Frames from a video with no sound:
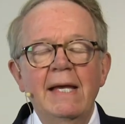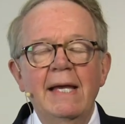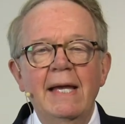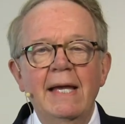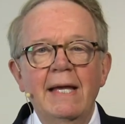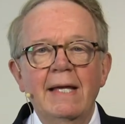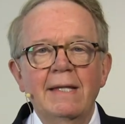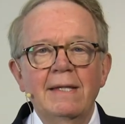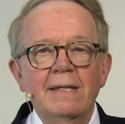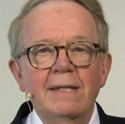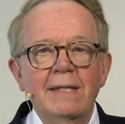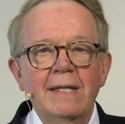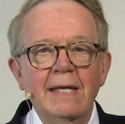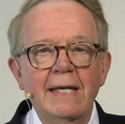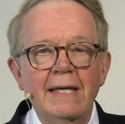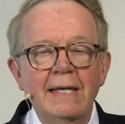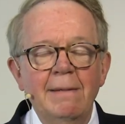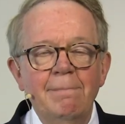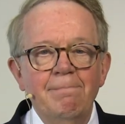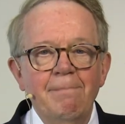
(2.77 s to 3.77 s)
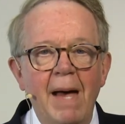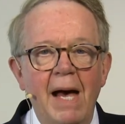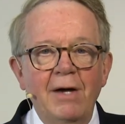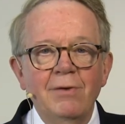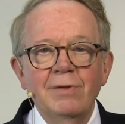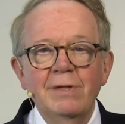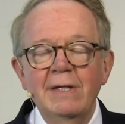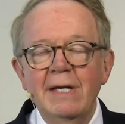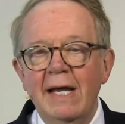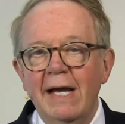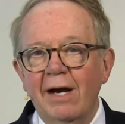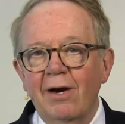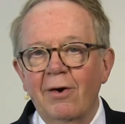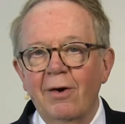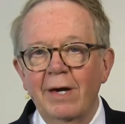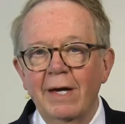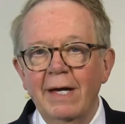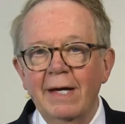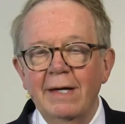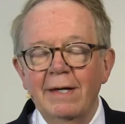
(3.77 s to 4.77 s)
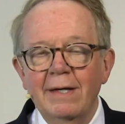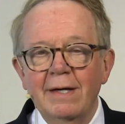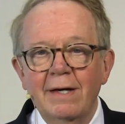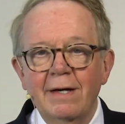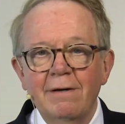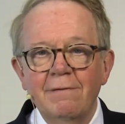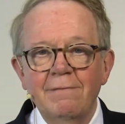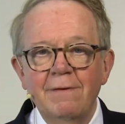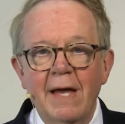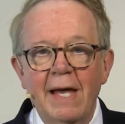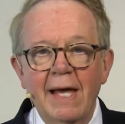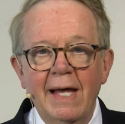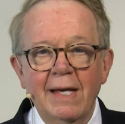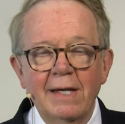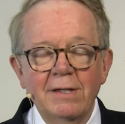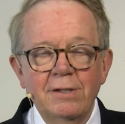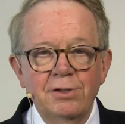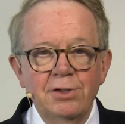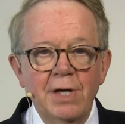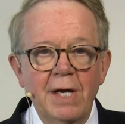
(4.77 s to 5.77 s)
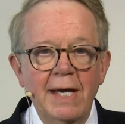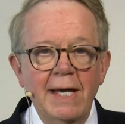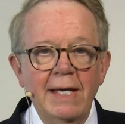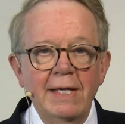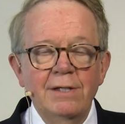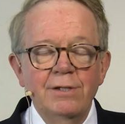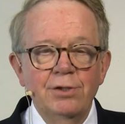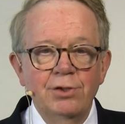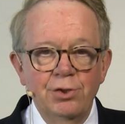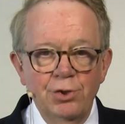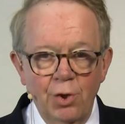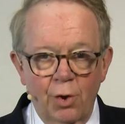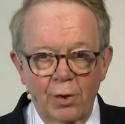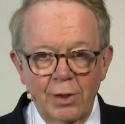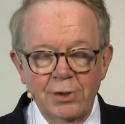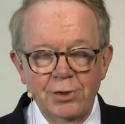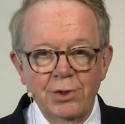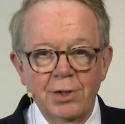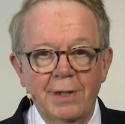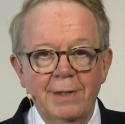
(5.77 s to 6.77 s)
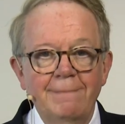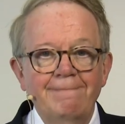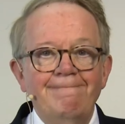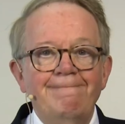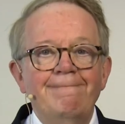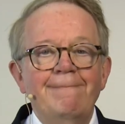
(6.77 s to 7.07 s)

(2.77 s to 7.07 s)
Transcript: in the mountain area of Ellijay, Georgia.